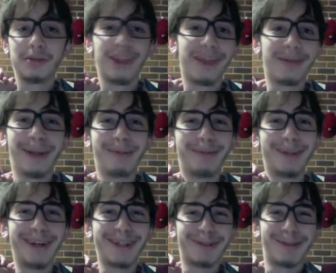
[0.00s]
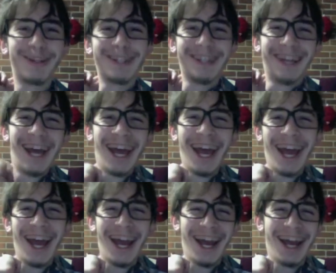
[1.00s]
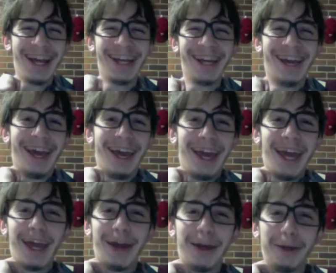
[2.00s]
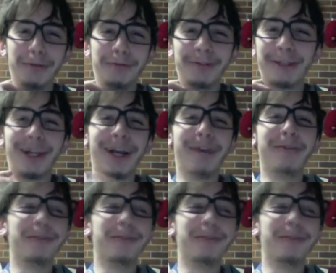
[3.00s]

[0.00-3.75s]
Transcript: the plot point. Oh, clever